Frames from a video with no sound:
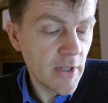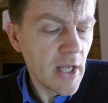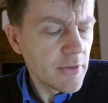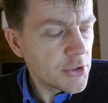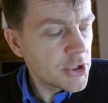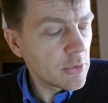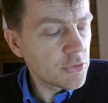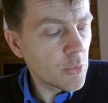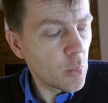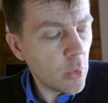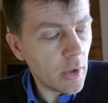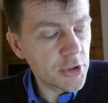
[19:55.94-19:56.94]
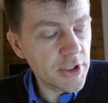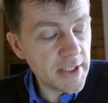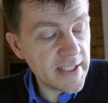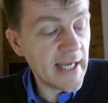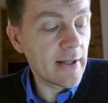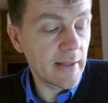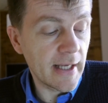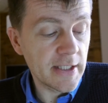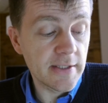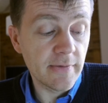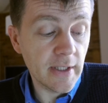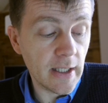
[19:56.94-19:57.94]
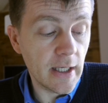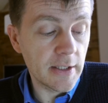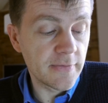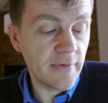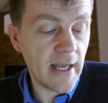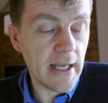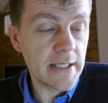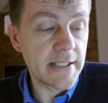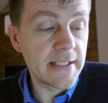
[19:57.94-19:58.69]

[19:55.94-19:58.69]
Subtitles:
The children watched the tail lights of the guard's van